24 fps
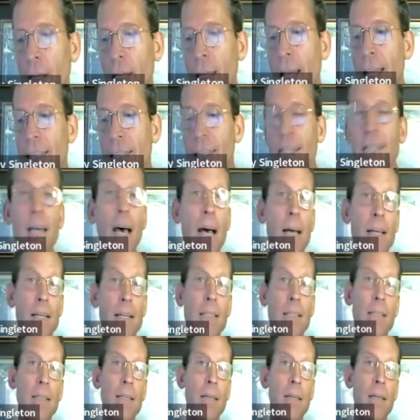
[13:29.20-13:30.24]
Yes, it
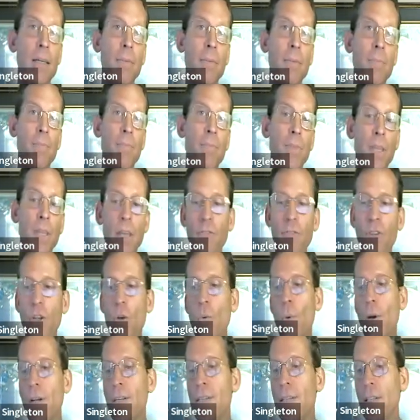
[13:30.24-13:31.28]
does. If
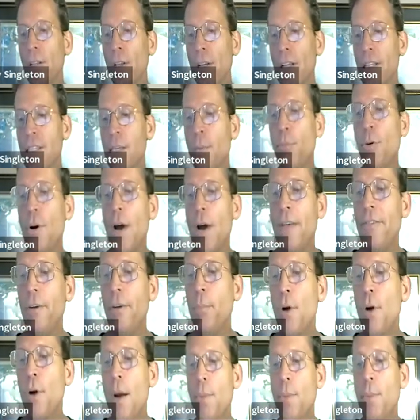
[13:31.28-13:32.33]
you want us to look at some
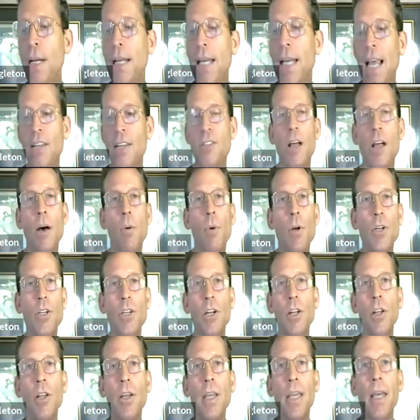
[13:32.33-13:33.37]
private property case law, I
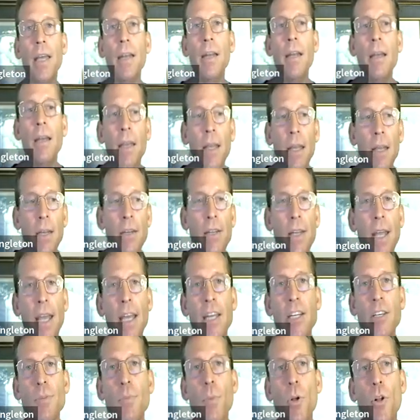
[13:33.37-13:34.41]
want you to look at
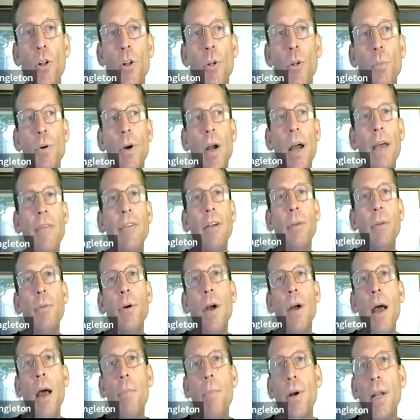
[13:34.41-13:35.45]
intangible private
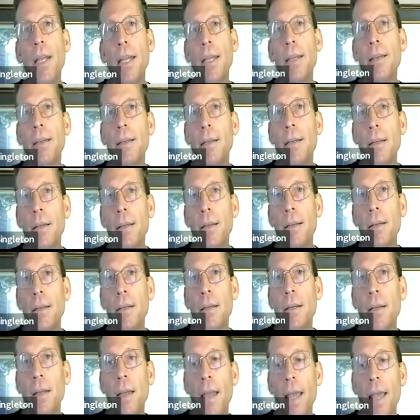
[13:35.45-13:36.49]
property.
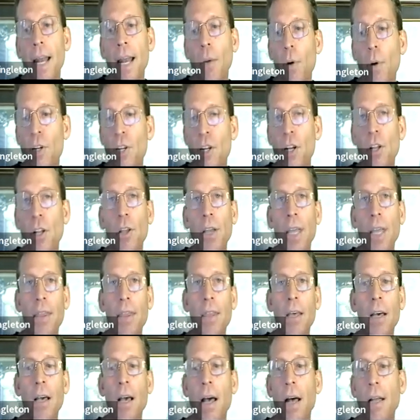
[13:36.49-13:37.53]
And I want you to look at
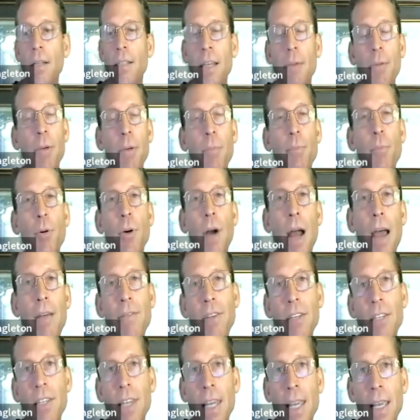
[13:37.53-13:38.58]
the concept of
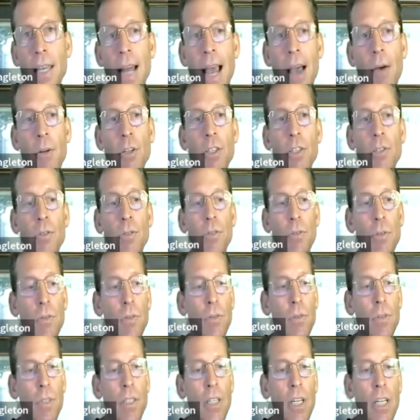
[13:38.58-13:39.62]
privacy and how it's
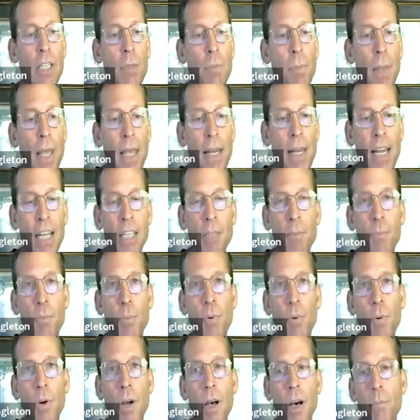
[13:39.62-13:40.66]
explained as
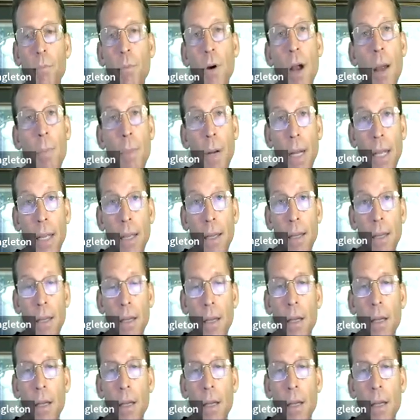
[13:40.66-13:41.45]
uh, property.